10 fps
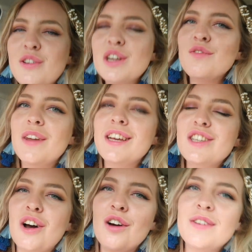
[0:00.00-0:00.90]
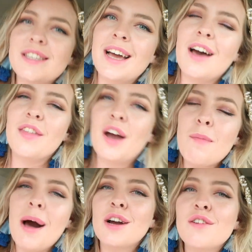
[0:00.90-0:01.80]
just finished our visit at the
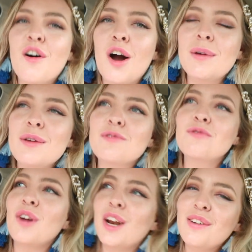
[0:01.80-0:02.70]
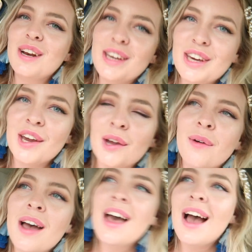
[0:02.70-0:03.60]
alpaca farm. It was really, really cute
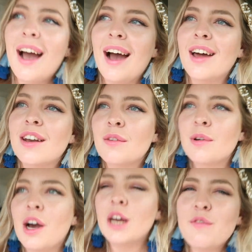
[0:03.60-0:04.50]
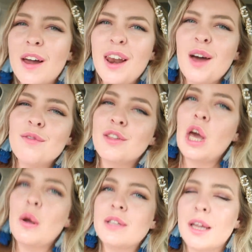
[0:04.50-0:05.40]
and we kind of fell in love with the
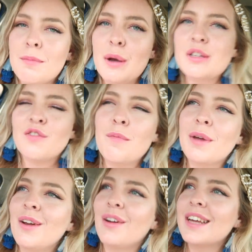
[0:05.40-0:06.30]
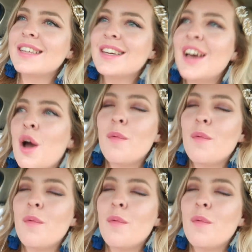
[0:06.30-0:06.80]
goats at the most, if I'm being honest.